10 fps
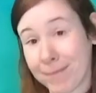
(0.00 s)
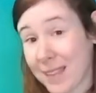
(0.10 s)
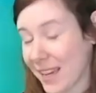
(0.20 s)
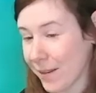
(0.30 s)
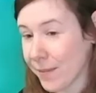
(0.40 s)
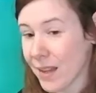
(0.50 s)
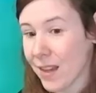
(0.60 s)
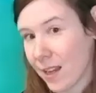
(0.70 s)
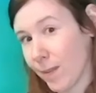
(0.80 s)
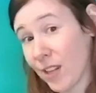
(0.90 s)
you know,
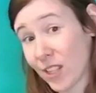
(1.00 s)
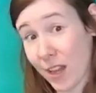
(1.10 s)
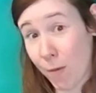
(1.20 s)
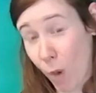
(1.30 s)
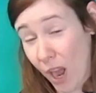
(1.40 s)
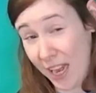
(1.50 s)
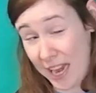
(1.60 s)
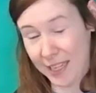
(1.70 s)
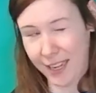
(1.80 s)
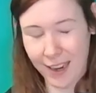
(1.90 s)
as much as I want
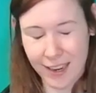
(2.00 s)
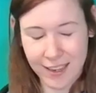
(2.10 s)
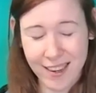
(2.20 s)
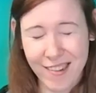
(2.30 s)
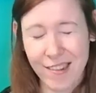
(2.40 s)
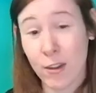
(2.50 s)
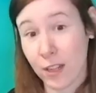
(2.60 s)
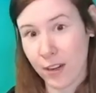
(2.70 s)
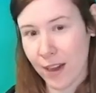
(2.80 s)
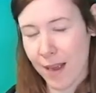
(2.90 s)
it, oh,
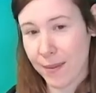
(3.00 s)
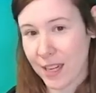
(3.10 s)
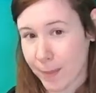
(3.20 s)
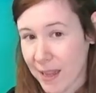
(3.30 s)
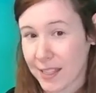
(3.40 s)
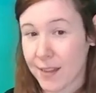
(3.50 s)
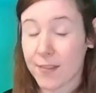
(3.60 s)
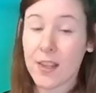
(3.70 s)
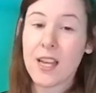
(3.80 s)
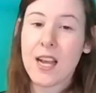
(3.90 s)
holy crap, expensive.
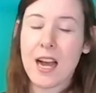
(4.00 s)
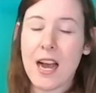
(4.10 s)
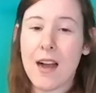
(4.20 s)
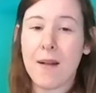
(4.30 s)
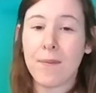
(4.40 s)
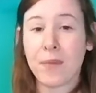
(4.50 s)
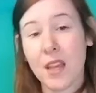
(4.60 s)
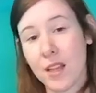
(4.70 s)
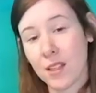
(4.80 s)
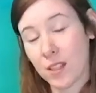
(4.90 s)
Um,
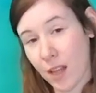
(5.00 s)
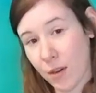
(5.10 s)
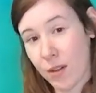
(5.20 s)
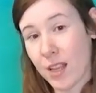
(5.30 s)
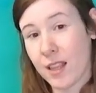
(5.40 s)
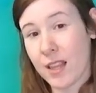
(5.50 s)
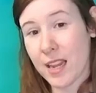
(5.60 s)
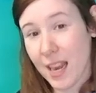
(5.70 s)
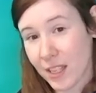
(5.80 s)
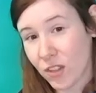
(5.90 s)
so the
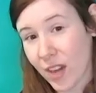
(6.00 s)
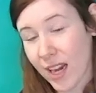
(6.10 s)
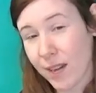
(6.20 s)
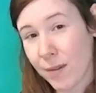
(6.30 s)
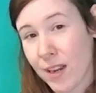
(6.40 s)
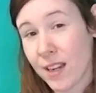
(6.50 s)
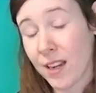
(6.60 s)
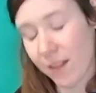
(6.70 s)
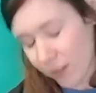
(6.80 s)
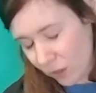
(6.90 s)
Ice Dragon one,
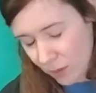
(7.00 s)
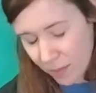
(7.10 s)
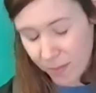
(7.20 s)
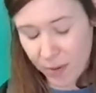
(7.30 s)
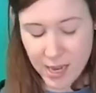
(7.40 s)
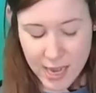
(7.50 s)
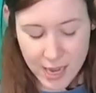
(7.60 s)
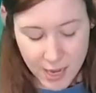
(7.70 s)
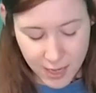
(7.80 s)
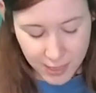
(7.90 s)
super pretty,
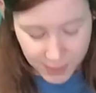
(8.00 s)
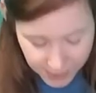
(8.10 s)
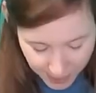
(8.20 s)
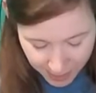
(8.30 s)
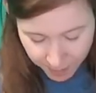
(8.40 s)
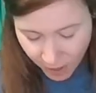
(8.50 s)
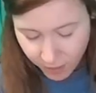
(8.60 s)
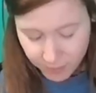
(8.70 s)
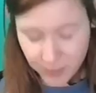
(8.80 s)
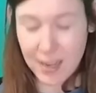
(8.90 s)
same
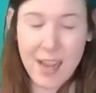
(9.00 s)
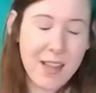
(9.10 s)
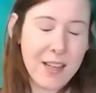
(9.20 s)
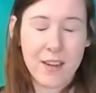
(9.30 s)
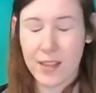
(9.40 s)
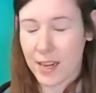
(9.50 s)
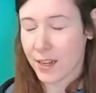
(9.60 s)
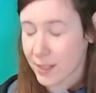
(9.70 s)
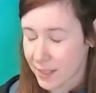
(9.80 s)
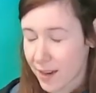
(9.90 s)
art style and all that
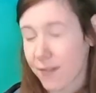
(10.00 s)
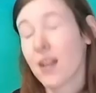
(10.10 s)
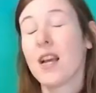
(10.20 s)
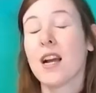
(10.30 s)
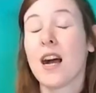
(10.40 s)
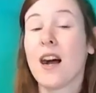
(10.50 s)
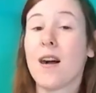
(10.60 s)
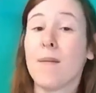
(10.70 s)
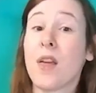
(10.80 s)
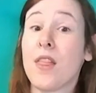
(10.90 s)
good stuff.
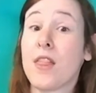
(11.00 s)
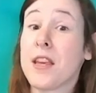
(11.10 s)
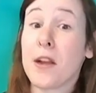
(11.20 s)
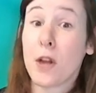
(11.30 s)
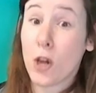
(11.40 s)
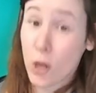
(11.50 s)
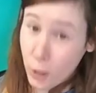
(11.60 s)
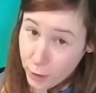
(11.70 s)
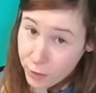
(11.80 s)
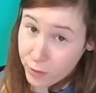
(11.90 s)
Um, the
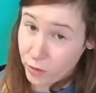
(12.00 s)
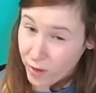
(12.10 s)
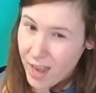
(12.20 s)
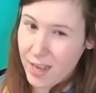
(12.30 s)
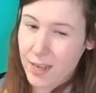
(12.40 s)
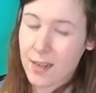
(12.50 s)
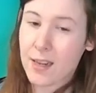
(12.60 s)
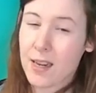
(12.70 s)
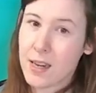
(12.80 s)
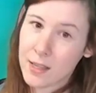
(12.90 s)
Earth Dragon
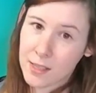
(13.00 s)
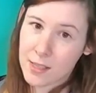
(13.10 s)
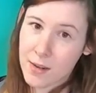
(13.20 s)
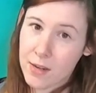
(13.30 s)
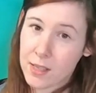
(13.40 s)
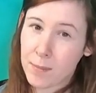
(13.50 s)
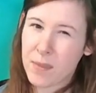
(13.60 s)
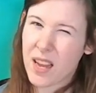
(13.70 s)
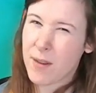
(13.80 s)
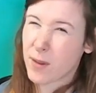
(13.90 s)
in the series,
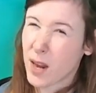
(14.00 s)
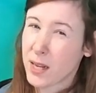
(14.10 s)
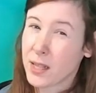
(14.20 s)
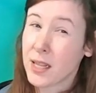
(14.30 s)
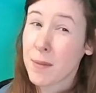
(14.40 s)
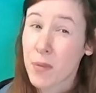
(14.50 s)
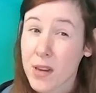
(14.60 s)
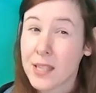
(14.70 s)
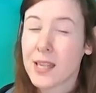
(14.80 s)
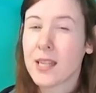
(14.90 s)
ironically
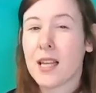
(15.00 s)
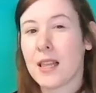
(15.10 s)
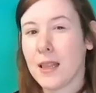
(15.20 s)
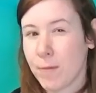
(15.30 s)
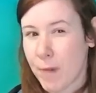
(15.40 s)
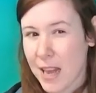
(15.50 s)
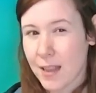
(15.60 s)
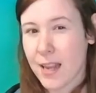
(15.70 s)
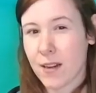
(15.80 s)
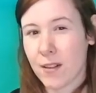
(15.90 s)
printed way
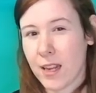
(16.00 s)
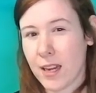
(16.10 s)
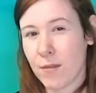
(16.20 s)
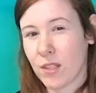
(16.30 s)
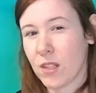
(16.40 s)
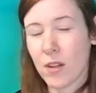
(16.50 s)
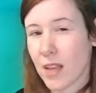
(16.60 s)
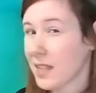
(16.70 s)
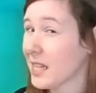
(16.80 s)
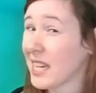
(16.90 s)
later, like it was two
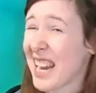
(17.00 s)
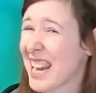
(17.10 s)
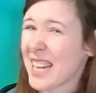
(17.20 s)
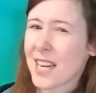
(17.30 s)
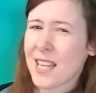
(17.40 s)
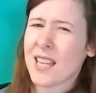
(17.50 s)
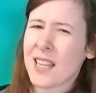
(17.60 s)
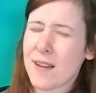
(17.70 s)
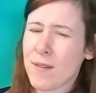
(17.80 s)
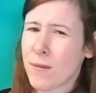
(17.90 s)
thousand eight, I think
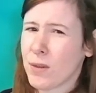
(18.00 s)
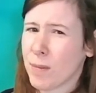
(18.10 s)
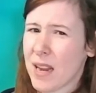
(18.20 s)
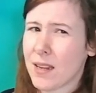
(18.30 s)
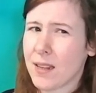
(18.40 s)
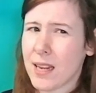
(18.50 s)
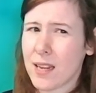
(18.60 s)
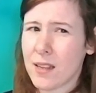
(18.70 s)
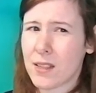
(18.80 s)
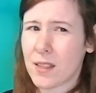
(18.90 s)
that one was made. Like
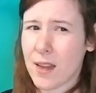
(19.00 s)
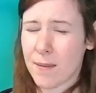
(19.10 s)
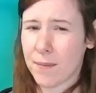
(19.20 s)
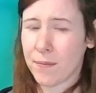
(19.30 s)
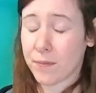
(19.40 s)
it's um